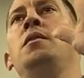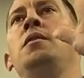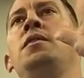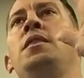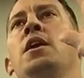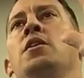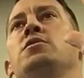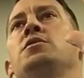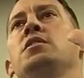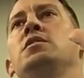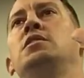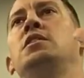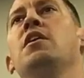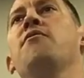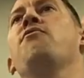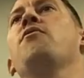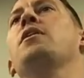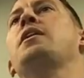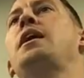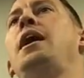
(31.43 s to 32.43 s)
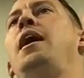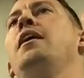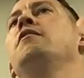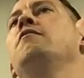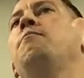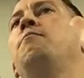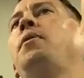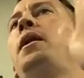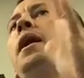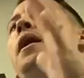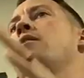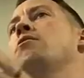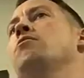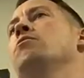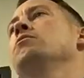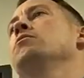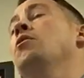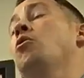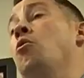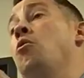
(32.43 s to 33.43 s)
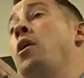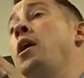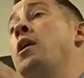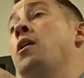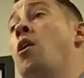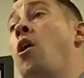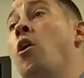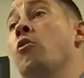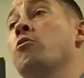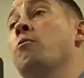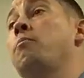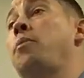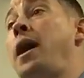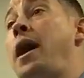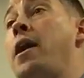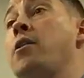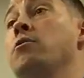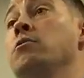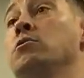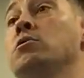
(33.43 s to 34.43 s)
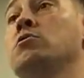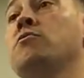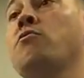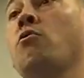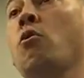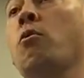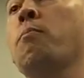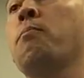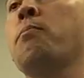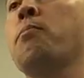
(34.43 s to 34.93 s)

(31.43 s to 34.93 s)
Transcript: There's a different kind of pattern and other patterns for